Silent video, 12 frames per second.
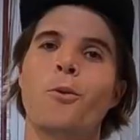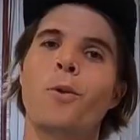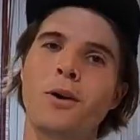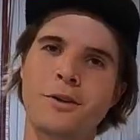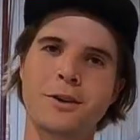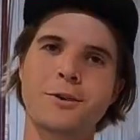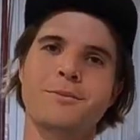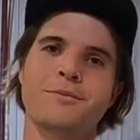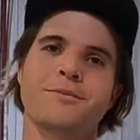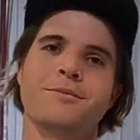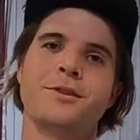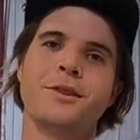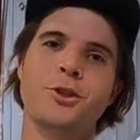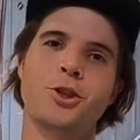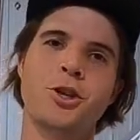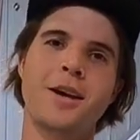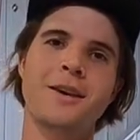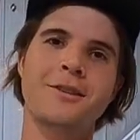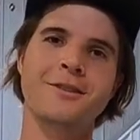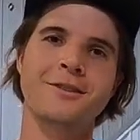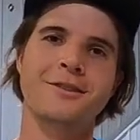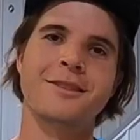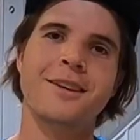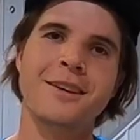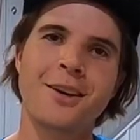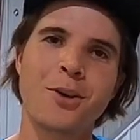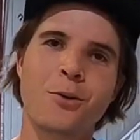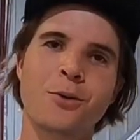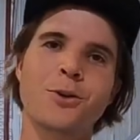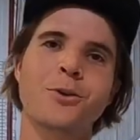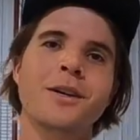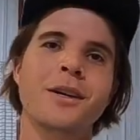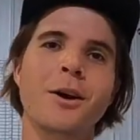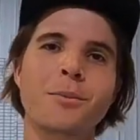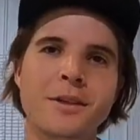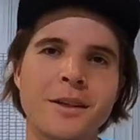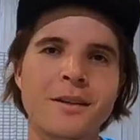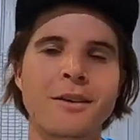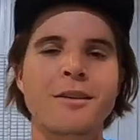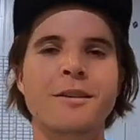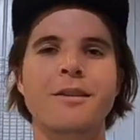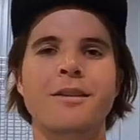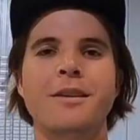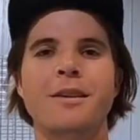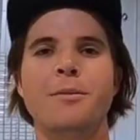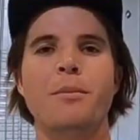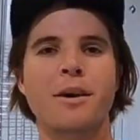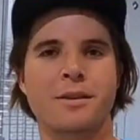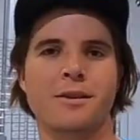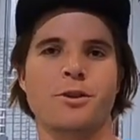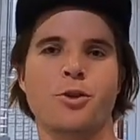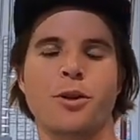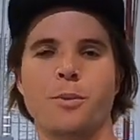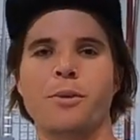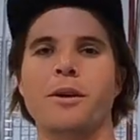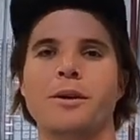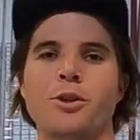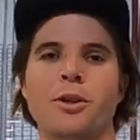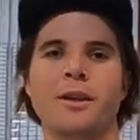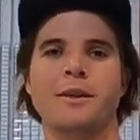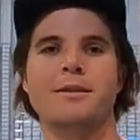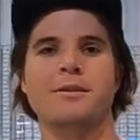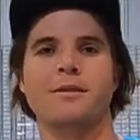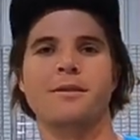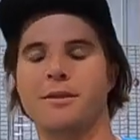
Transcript: Welcome to the channel. We're doing an update on the Mazda truck project